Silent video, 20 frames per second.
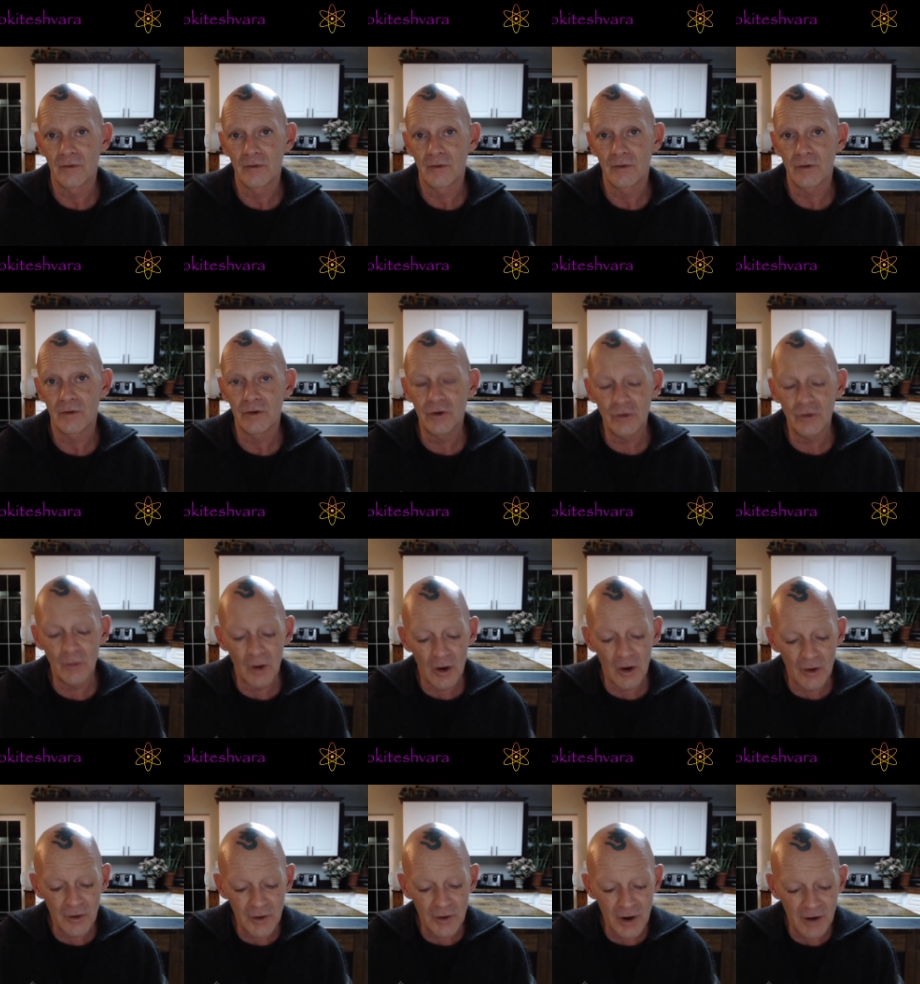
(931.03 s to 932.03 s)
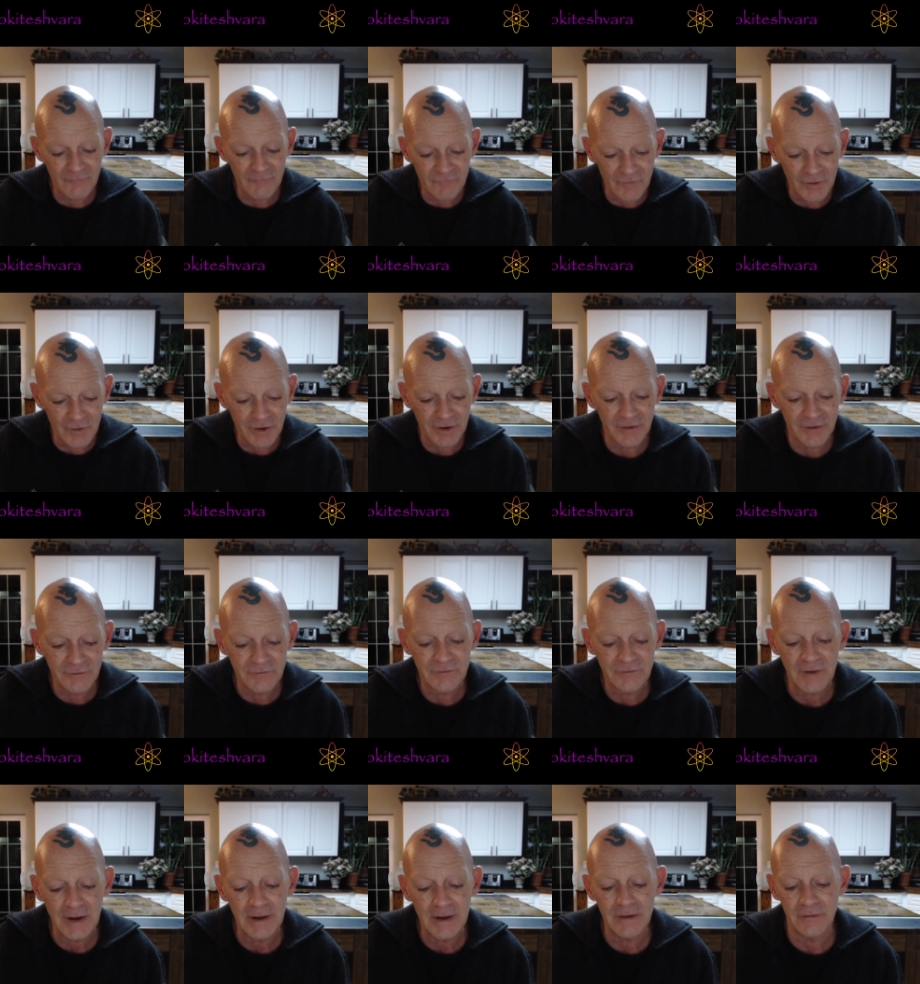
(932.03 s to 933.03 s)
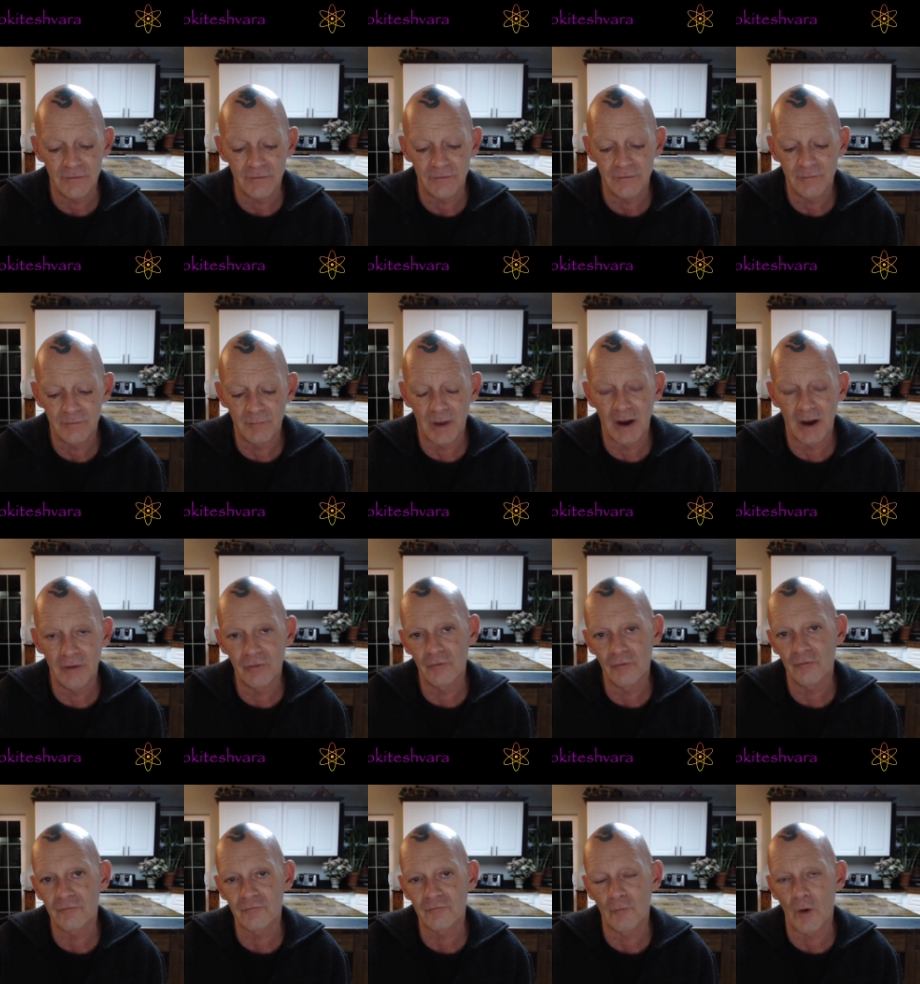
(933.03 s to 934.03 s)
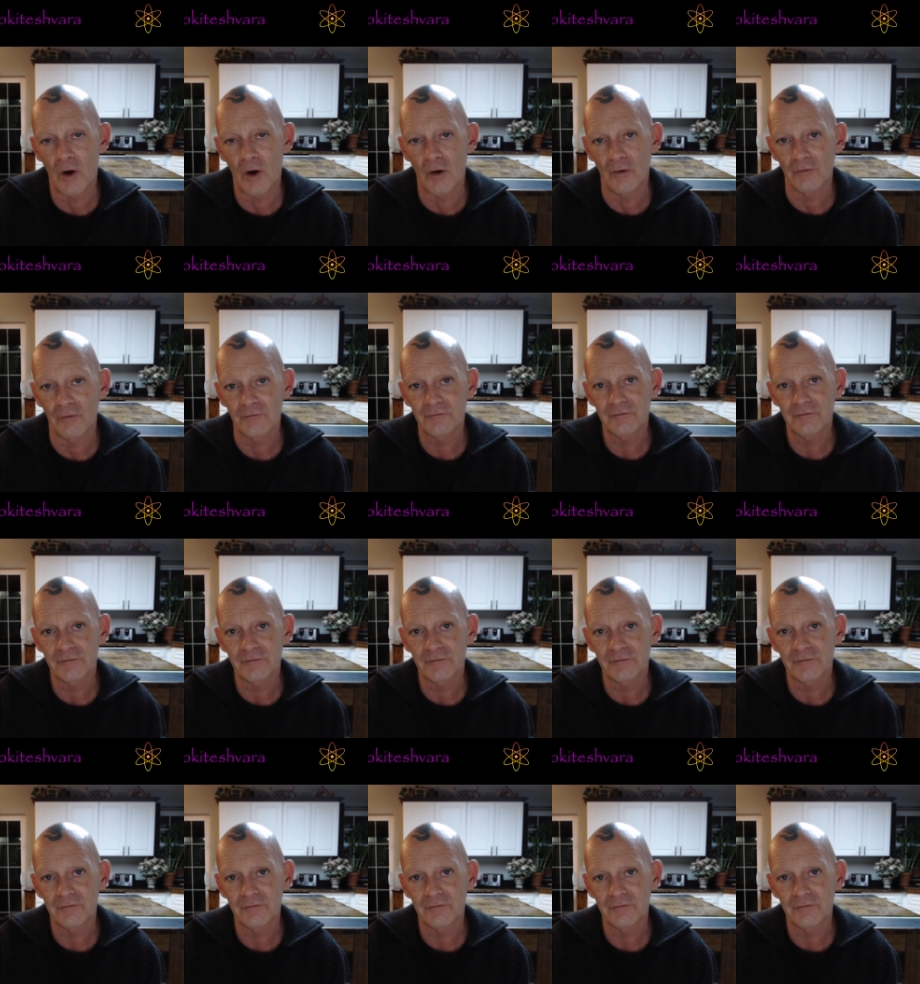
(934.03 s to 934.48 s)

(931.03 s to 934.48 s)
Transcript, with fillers: you are never contained by those walls.